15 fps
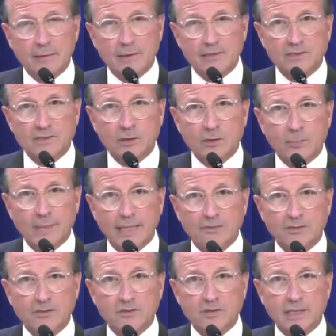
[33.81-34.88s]
Senator
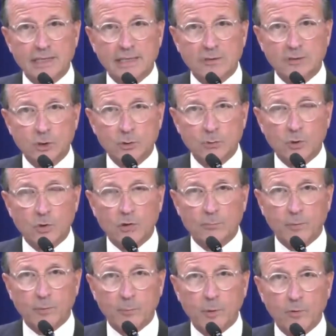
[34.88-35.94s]
Manchin and Schumer are
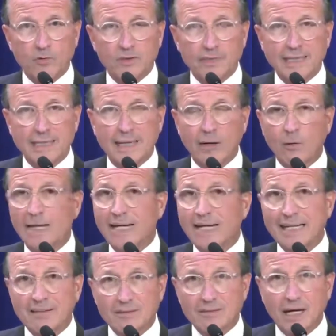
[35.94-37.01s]
proposing now
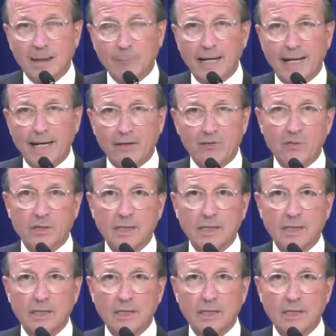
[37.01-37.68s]
is not passed.